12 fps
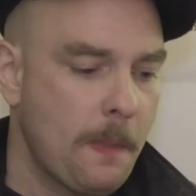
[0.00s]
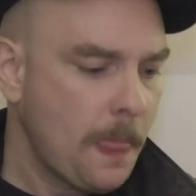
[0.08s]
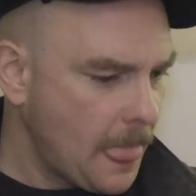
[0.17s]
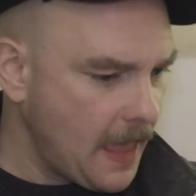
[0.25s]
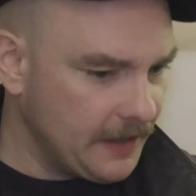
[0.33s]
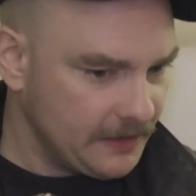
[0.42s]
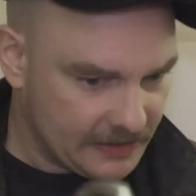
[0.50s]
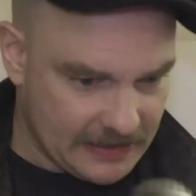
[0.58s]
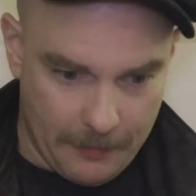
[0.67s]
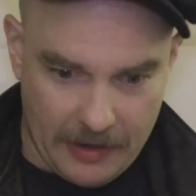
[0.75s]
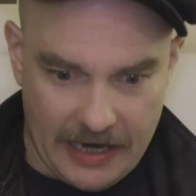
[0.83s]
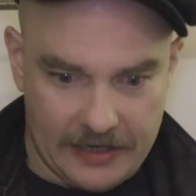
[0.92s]
and
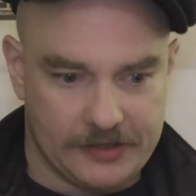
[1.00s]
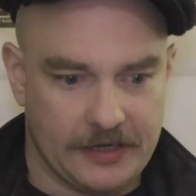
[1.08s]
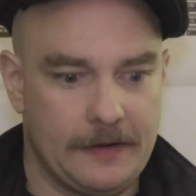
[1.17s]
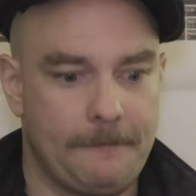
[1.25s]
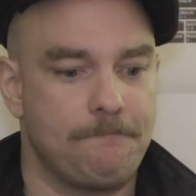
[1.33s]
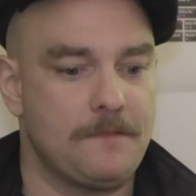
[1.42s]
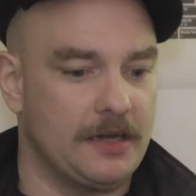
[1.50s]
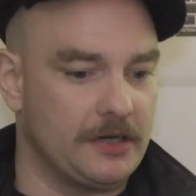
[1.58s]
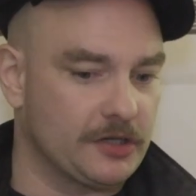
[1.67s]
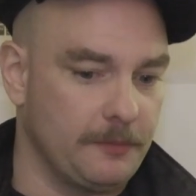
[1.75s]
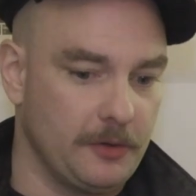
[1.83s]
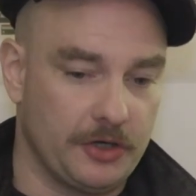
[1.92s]
dissemination and
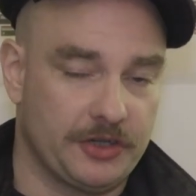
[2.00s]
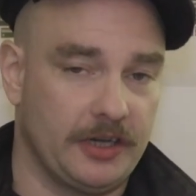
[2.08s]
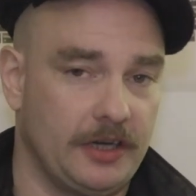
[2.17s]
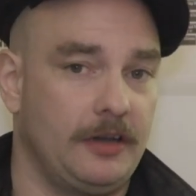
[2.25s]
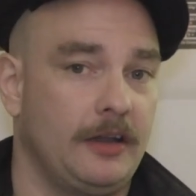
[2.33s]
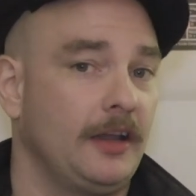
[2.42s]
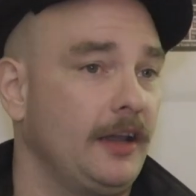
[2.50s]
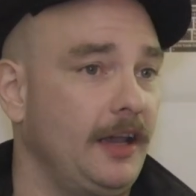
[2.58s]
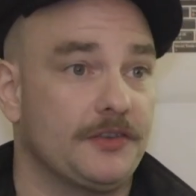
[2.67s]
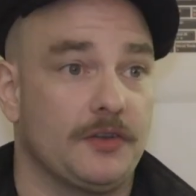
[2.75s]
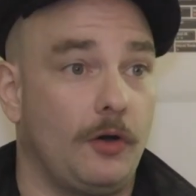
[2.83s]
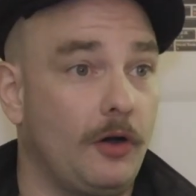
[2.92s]
distribution is
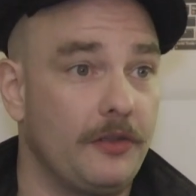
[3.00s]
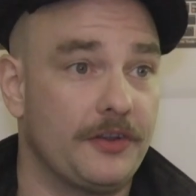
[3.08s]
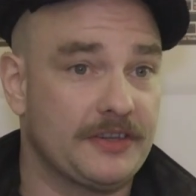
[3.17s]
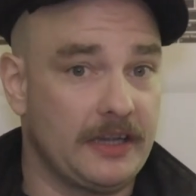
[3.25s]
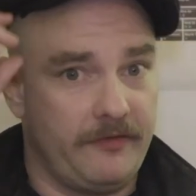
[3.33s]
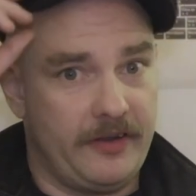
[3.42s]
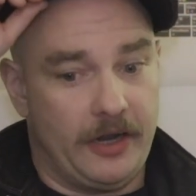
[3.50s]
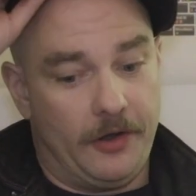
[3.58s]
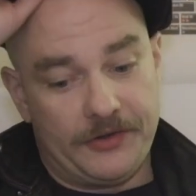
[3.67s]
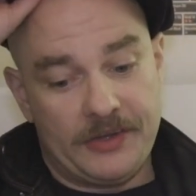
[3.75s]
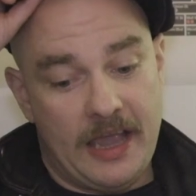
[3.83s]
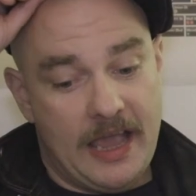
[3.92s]
a whole other set of
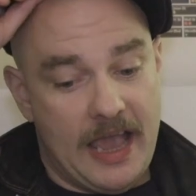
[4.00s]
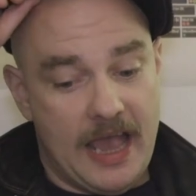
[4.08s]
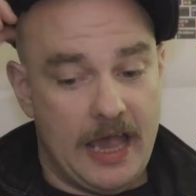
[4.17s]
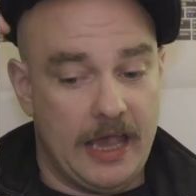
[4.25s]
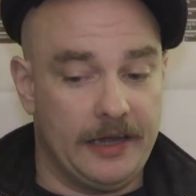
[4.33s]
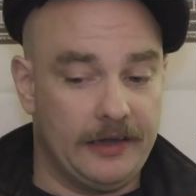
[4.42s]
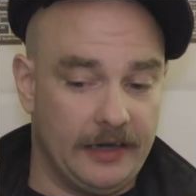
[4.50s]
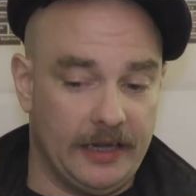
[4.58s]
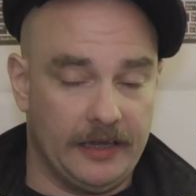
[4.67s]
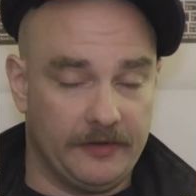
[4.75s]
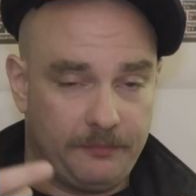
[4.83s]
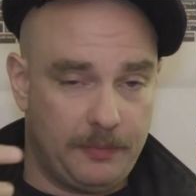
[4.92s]
videos. And
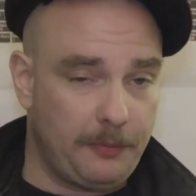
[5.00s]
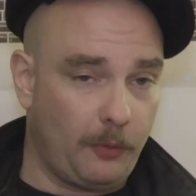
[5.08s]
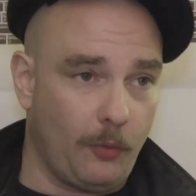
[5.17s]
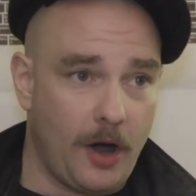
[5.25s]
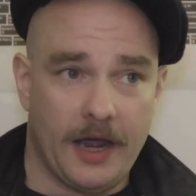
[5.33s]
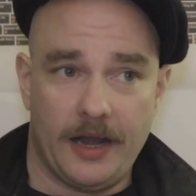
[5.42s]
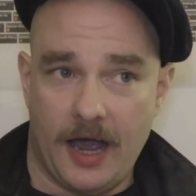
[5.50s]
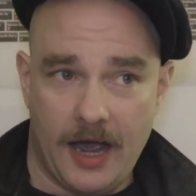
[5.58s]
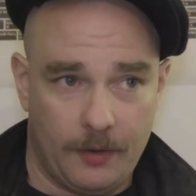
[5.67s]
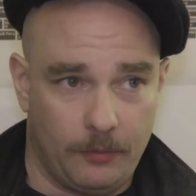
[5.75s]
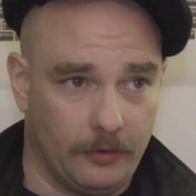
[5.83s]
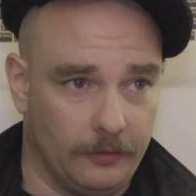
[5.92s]
if people want, I
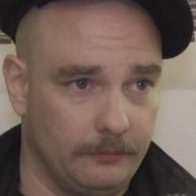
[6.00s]
will